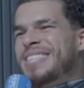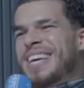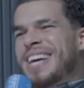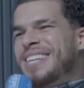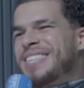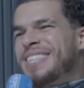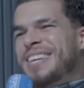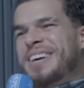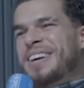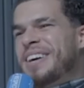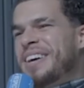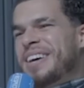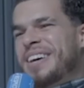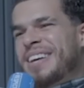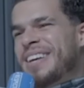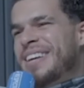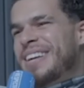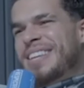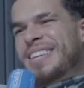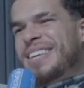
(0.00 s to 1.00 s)
takes her
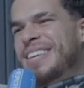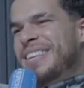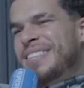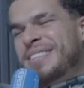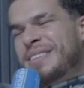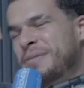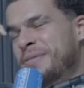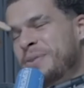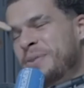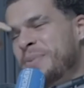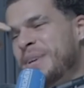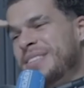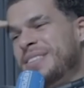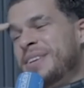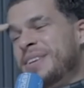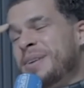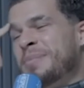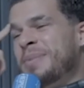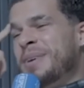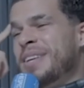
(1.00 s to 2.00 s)
at least a few weeks
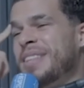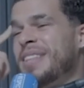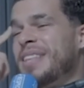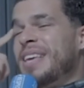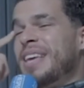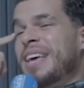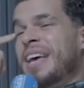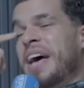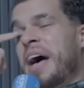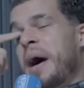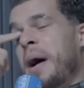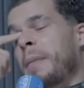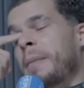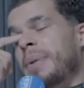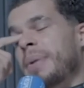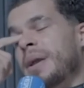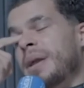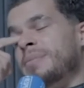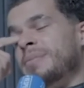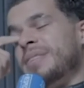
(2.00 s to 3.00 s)
to a month.
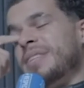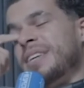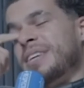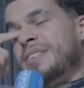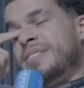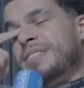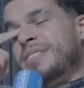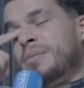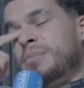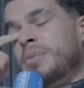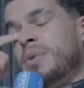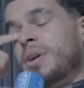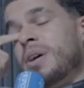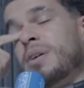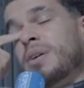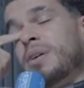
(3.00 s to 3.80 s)
But I'm single tomorrow.